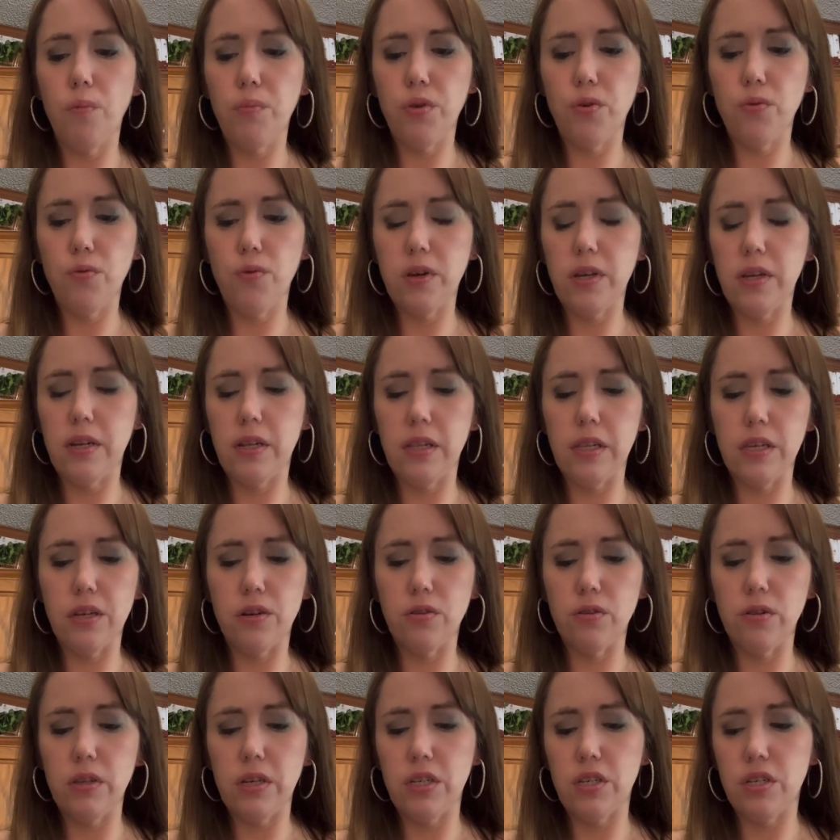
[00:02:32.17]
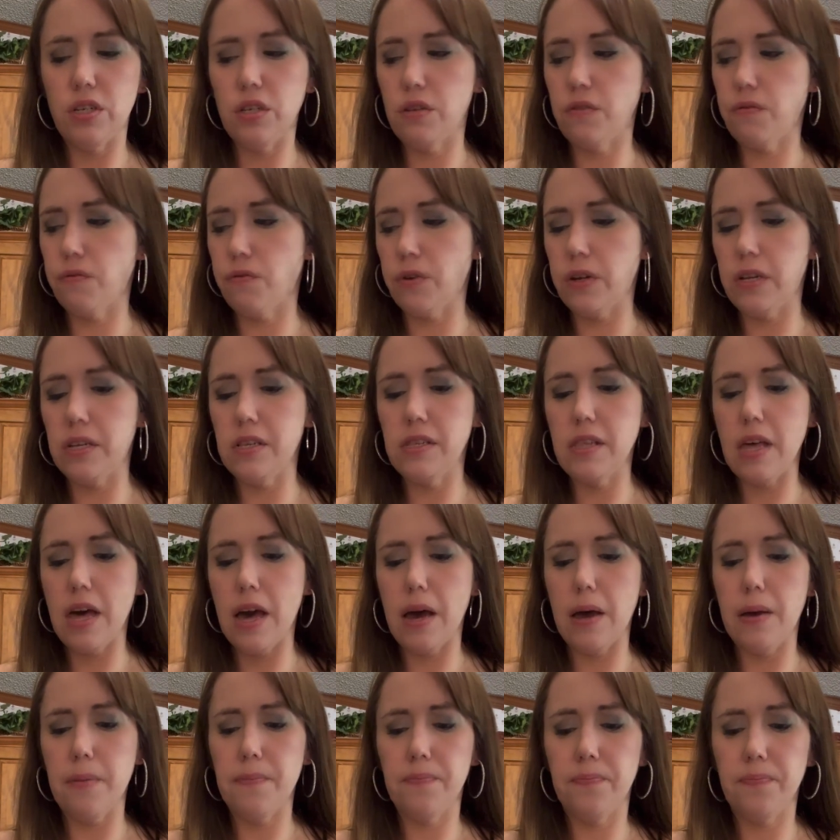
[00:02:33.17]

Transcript: You could literally just freeze that.